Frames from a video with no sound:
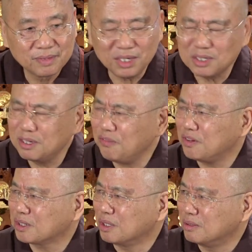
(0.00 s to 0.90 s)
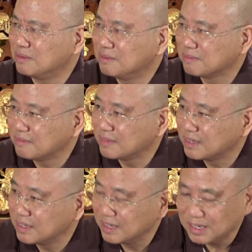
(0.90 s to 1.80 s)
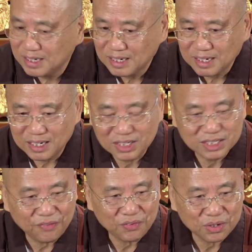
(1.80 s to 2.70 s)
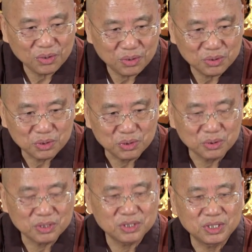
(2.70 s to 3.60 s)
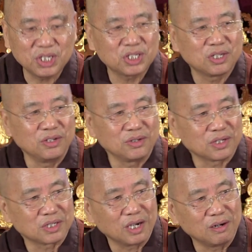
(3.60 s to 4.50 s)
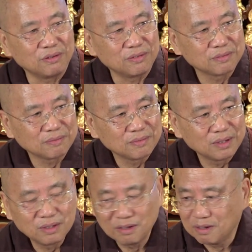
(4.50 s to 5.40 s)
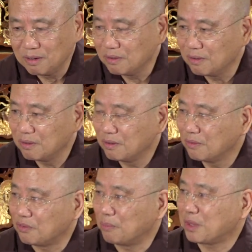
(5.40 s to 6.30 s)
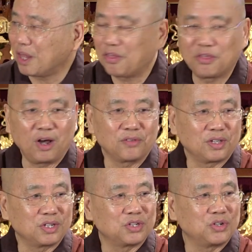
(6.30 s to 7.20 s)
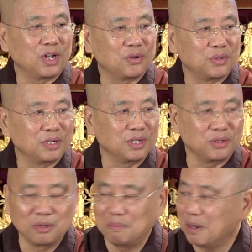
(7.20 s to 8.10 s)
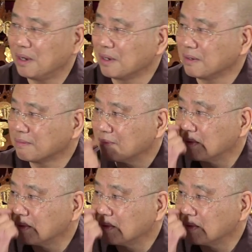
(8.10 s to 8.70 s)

It's difficult. It's difficult to distance yourself from that thought that is generated in your mind.